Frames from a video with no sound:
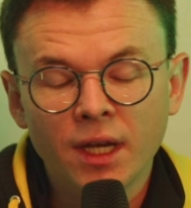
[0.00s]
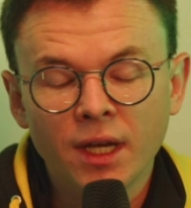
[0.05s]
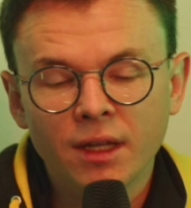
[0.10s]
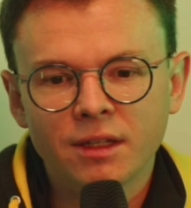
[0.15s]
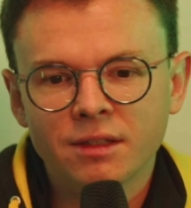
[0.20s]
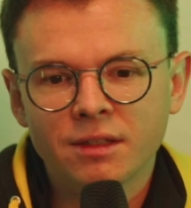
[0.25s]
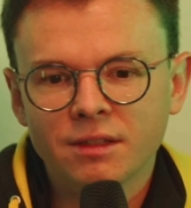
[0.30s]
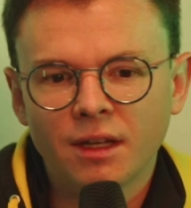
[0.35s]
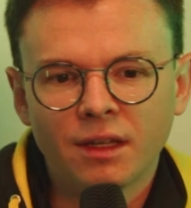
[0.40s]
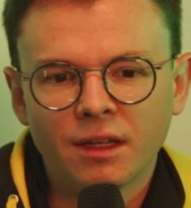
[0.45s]

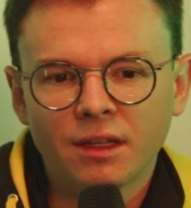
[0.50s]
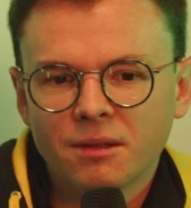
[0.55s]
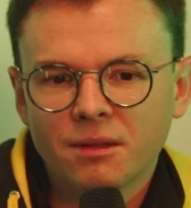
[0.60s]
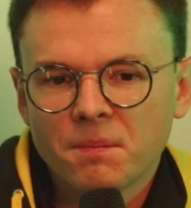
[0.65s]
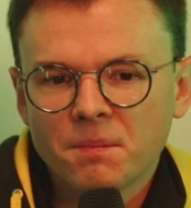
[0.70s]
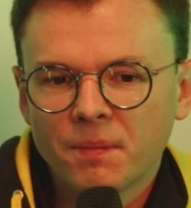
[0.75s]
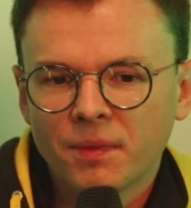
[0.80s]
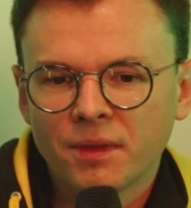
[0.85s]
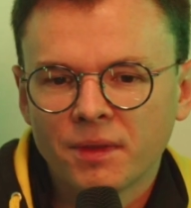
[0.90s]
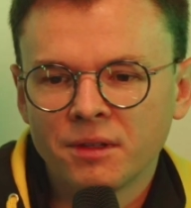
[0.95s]
like,
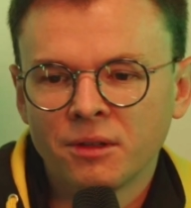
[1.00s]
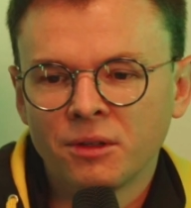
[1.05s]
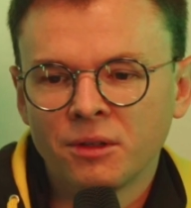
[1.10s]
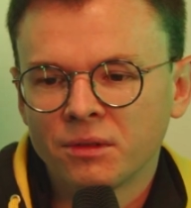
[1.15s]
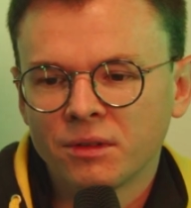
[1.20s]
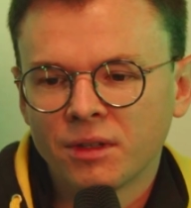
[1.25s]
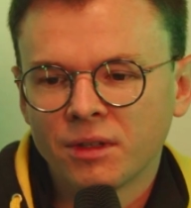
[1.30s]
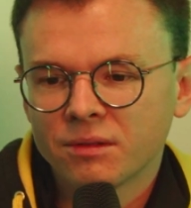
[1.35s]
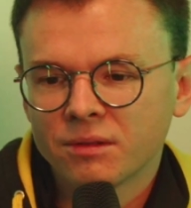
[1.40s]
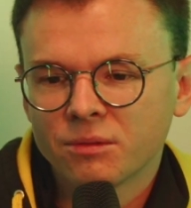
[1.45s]

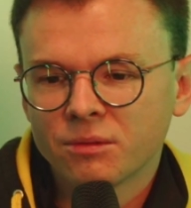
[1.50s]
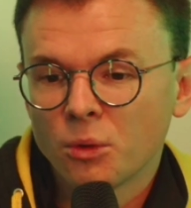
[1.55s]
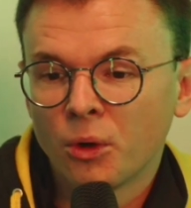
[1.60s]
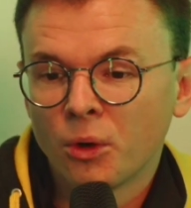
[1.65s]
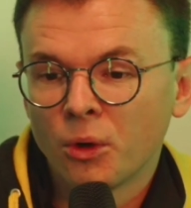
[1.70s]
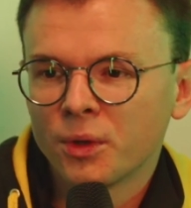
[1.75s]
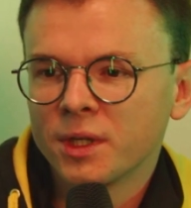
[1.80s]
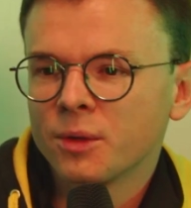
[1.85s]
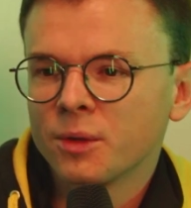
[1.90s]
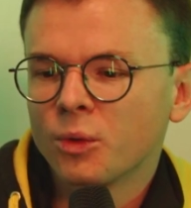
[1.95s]
that
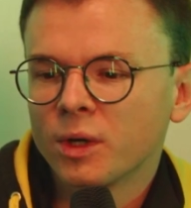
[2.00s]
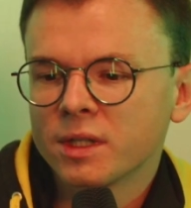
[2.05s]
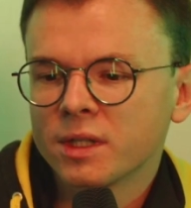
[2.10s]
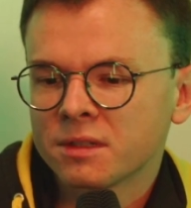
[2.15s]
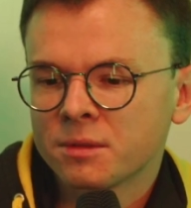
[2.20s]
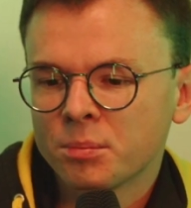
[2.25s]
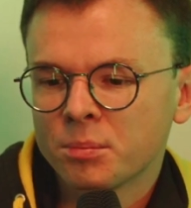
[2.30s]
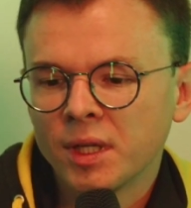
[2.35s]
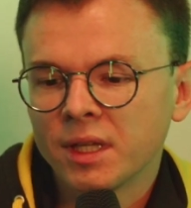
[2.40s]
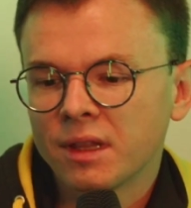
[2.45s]
already was a
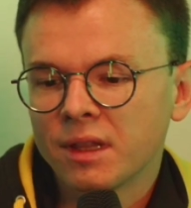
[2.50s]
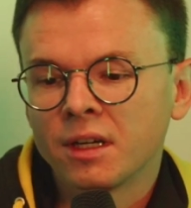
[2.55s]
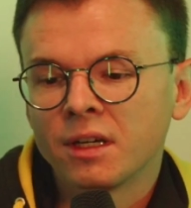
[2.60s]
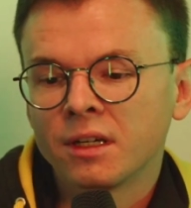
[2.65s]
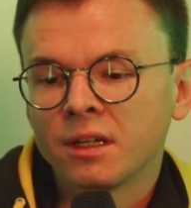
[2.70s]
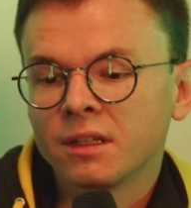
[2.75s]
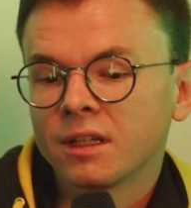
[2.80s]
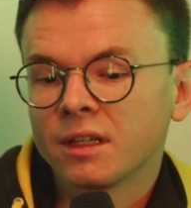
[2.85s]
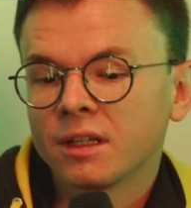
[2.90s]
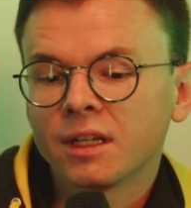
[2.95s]
split there.